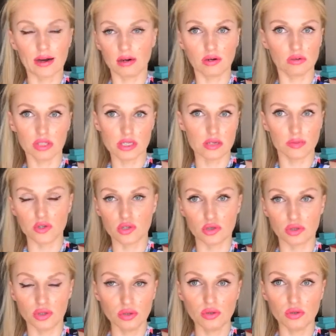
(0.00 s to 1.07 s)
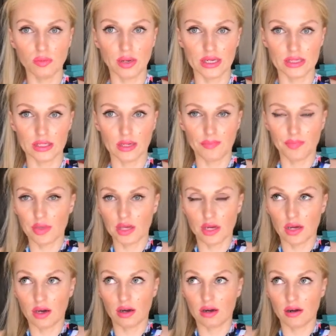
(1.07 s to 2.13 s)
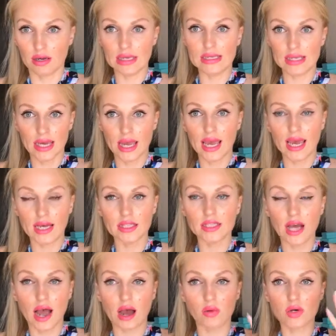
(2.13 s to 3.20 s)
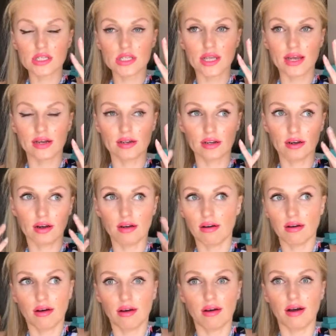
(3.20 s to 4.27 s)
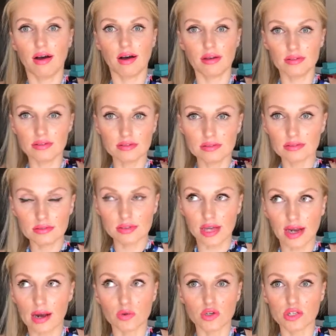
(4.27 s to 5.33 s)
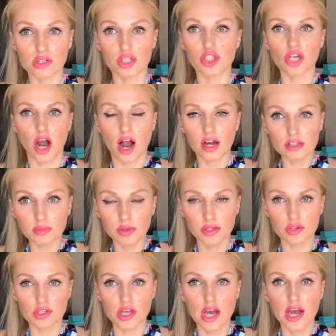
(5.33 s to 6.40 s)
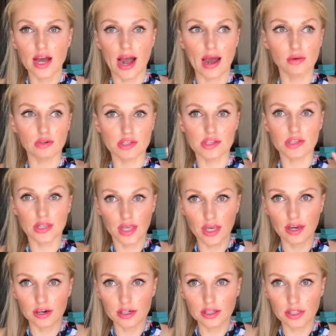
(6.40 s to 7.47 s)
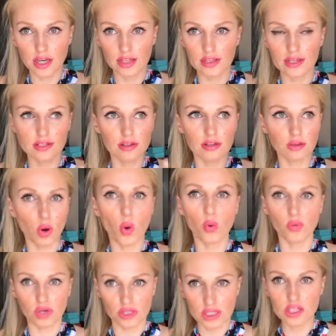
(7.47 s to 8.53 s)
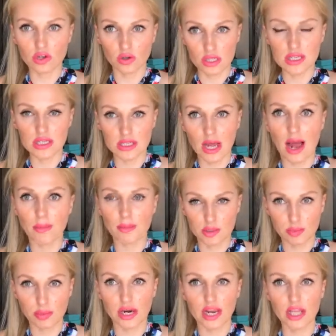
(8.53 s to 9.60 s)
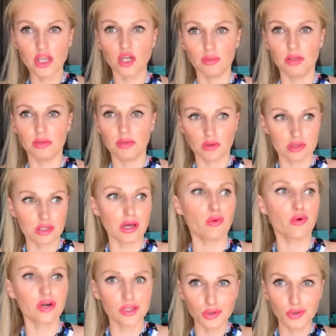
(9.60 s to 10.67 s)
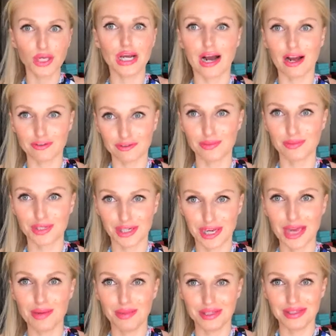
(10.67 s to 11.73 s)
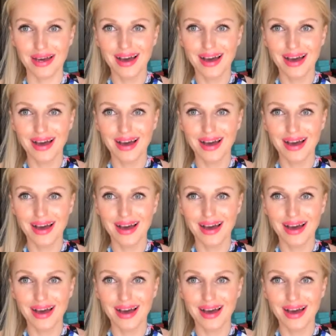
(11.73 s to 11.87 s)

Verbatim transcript: i don't know what i'm supposed to do but uh, in the end i was like like I was shocked because I was scared and I didn't know when it's gonna stop spraying on me because I wanted to get out from the cabin,